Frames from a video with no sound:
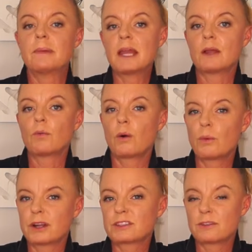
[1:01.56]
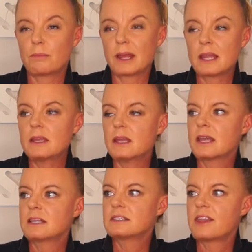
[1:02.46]
me, what works for
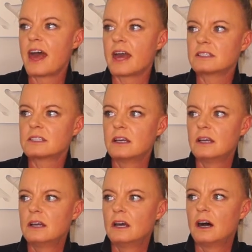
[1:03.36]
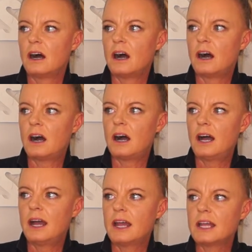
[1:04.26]
me is that
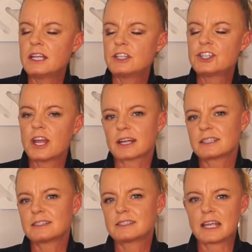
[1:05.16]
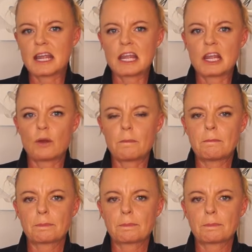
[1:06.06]
I check to see